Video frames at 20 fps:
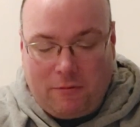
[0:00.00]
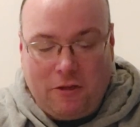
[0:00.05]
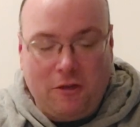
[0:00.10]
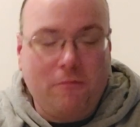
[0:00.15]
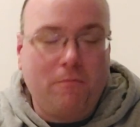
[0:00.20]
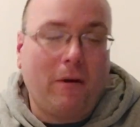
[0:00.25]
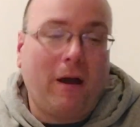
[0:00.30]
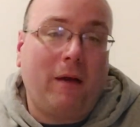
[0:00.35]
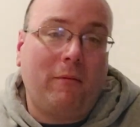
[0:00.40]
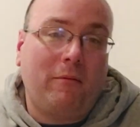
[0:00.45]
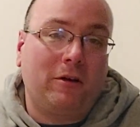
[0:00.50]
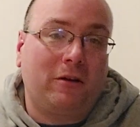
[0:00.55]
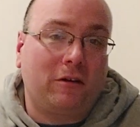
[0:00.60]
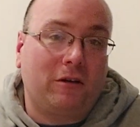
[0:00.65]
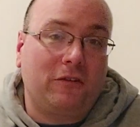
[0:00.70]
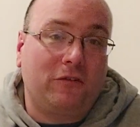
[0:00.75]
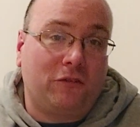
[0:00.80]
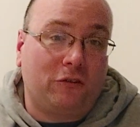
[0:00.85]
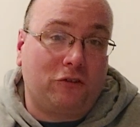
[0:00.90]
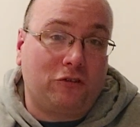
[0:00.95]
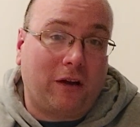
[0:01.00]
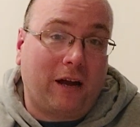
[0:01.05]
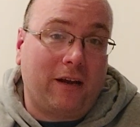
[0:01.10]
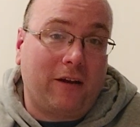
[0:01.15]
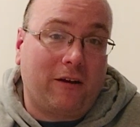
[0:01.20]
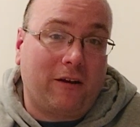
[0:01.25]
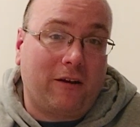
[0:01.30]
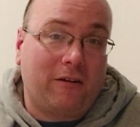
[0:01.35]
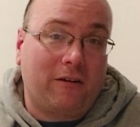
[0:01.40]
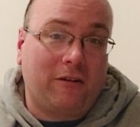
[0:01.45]
I mean, you probably could if you
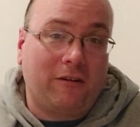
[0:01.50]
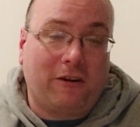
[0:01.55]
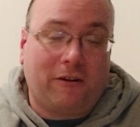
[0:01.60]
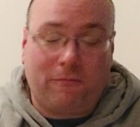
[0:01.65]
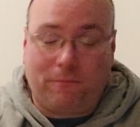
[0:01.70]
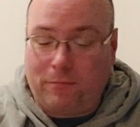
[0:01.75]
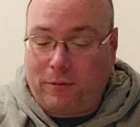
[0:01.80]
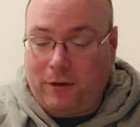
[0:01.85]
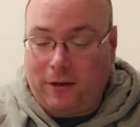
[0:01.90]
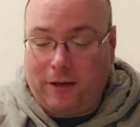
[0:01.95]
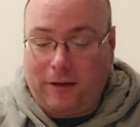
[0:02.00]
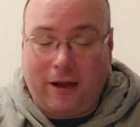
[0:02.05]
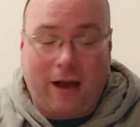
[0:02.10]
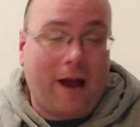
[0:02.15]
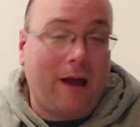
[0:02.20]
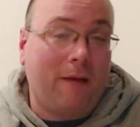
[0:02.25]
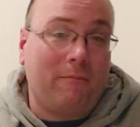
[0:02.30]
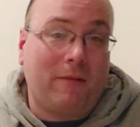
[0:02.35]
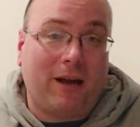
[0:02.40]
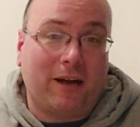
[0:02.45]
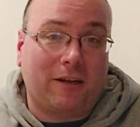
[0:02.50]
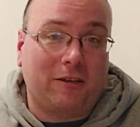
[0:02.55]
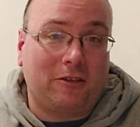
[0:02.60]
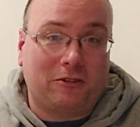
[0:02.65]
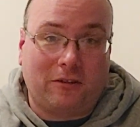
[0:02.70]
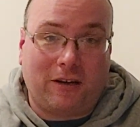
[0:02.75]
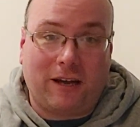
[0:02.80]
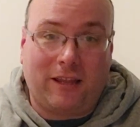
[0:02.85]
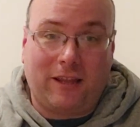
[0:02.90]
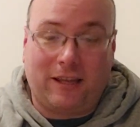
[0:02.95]
tried hard enough, but I'm not going
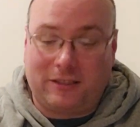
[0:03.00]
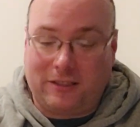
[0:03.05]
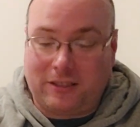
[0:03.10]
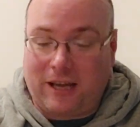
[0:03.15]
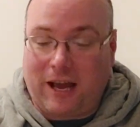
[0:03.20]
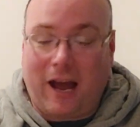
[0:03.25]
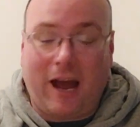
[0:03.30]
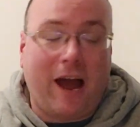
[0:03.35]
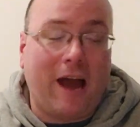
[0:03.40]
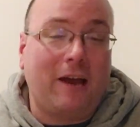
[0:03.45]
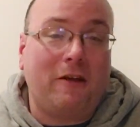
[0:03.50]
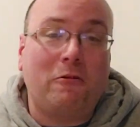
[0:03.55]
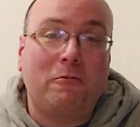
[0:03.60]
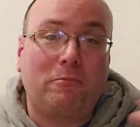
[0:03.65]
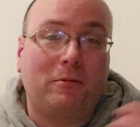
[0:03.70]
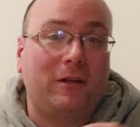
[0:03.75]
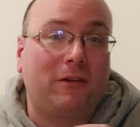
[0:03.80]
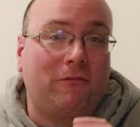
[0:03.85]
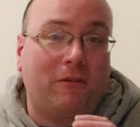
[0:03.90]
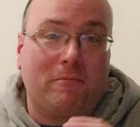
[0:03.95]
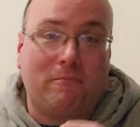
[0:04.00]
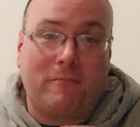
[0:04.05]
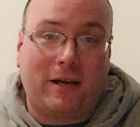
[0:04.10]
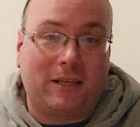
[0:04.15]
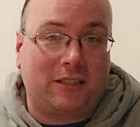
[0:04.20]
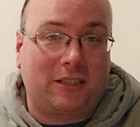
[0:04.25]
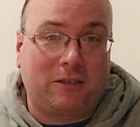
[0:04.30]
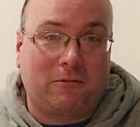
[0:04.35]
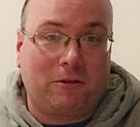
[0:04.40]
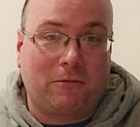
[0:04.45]
to try that today. I don't believe in
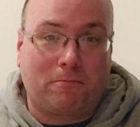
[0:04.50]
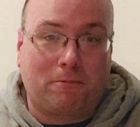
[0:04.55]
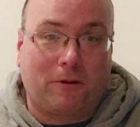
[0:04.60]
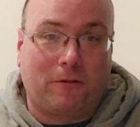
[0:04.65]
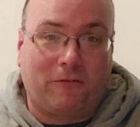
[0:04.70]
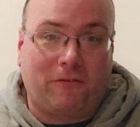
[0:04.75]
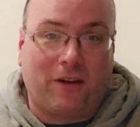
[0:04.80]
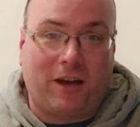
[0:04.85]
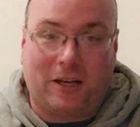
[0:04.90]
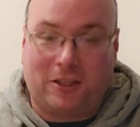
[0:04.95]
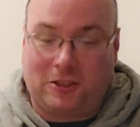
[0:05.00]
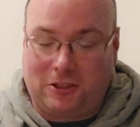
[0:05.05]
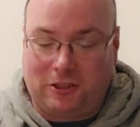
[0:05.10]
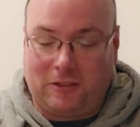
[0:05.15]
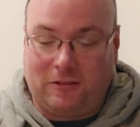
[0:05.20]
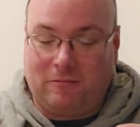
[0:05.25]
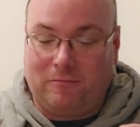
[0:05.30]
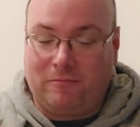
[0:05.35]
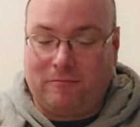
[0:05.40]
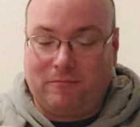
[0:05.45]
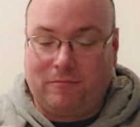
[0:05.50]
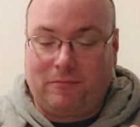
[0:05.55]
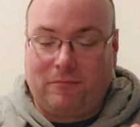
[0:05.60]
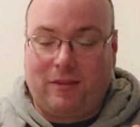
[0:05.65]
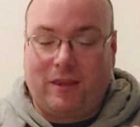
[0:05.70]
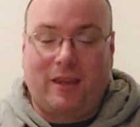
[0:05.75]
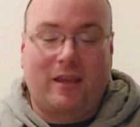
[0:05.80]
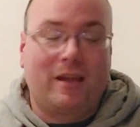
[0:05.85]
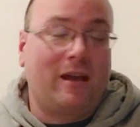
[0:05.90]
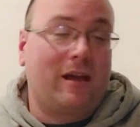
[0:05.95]
messing with
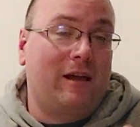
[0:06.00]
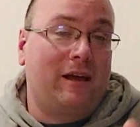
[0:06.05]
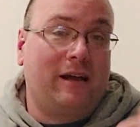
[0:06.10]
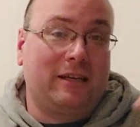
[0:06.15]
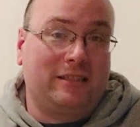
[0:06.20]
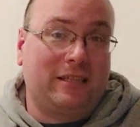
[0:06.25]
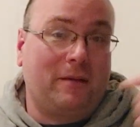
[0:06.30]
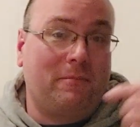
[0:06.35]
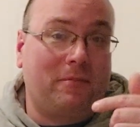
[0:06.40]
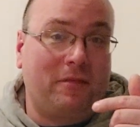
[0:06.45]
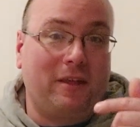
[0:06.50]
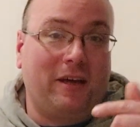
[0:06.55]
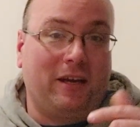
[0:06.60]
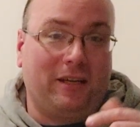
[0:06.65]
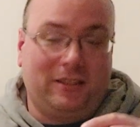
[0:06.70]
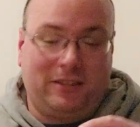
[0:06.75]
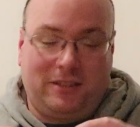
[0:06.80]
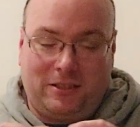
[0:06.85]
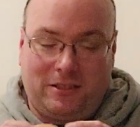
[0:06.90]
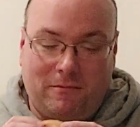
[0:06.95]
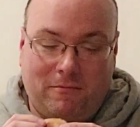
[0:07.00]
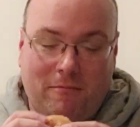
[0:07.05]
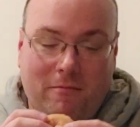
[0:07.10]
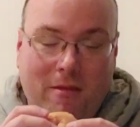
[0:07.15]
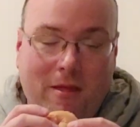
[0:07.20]
perfection. except this.